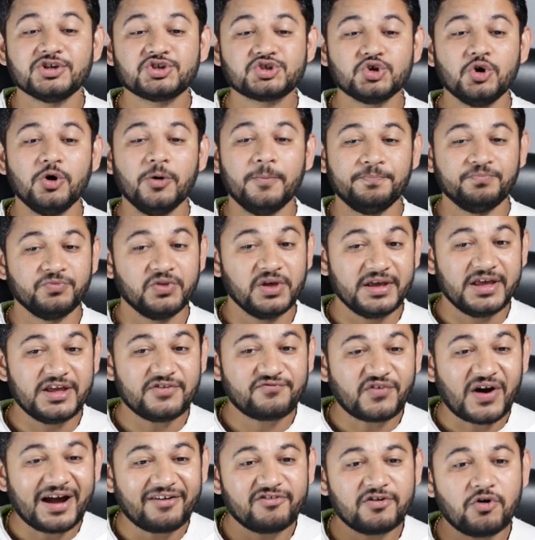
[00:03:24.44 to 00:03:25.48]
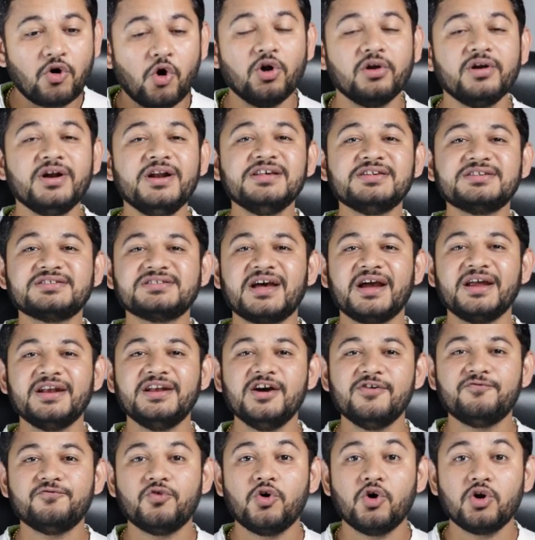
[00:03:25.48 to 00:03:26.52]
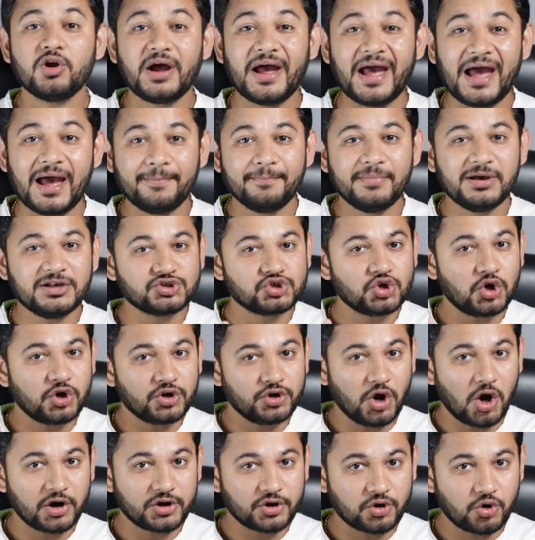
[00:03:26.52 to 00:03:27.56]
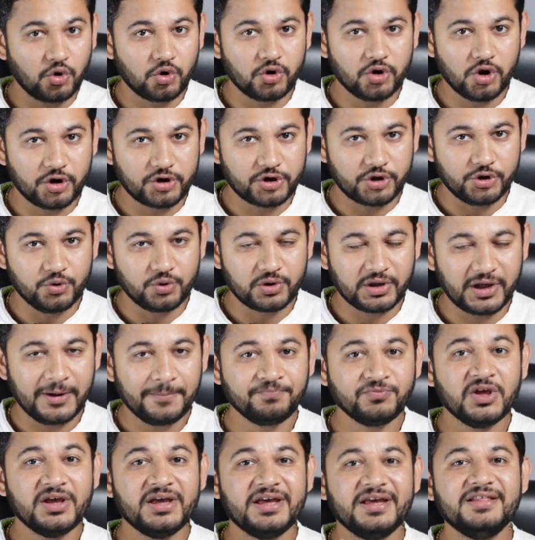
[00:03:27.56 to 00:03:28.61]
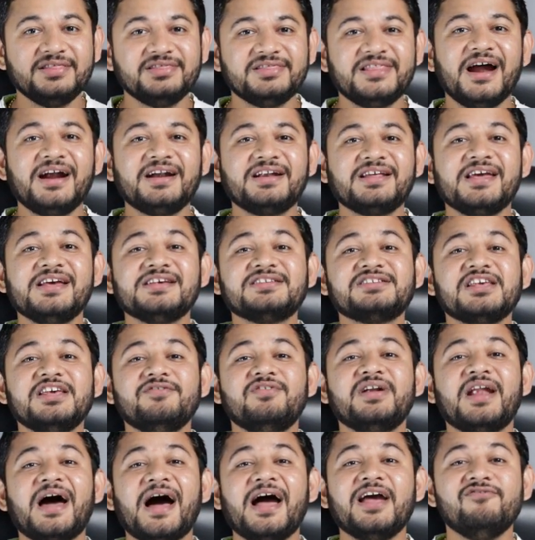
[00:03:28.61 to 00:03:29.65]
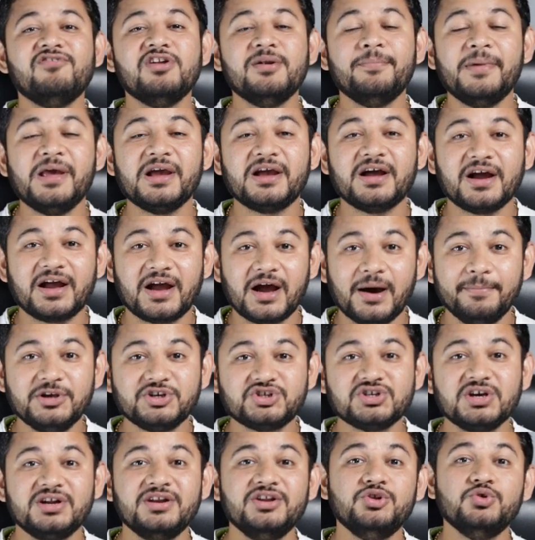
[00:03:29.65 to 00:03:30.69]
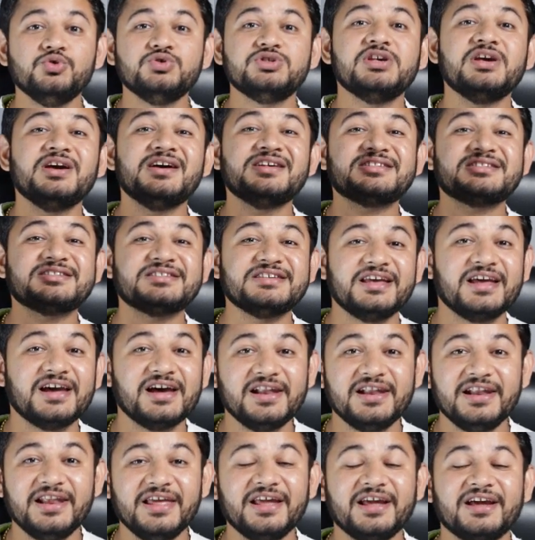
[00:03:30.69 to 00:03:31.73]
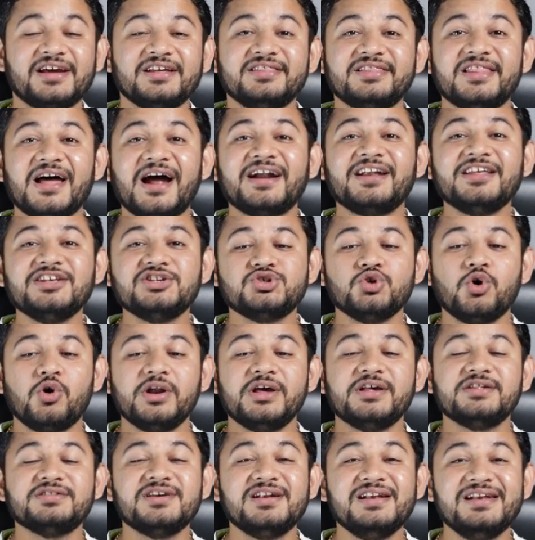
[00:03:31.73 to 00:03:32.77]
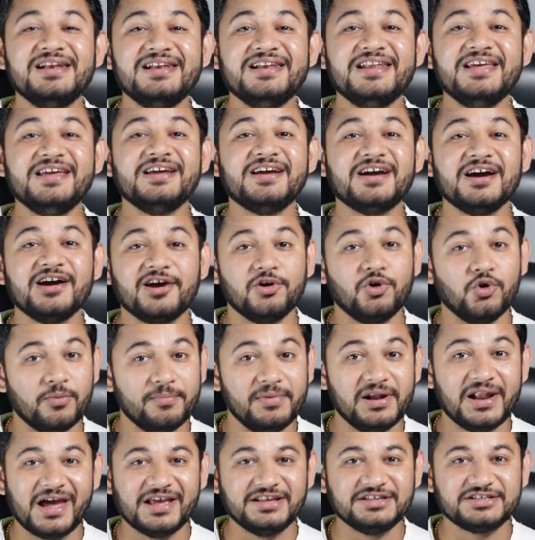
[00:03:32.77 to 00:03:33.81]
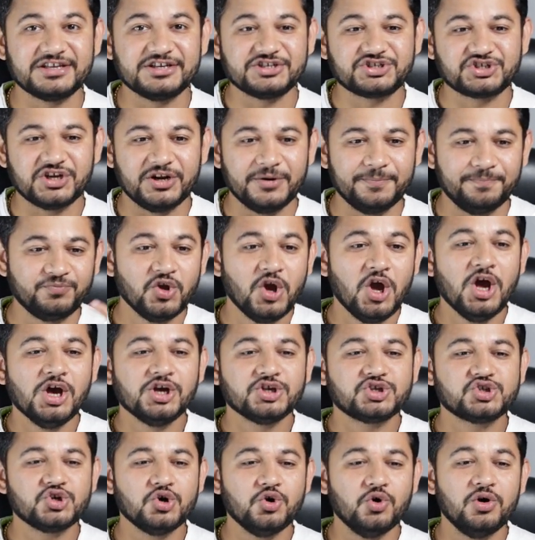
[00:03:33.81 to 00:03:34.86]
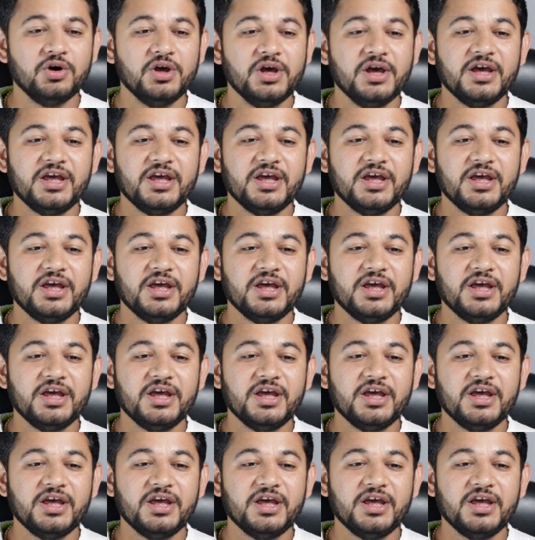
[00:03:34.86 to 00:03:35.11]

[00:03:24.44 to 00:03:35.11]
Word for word: So if I have already signed up for amazon dot co dot U K, in that case, even I will make a commission using a single link. That is known as a link globalization. So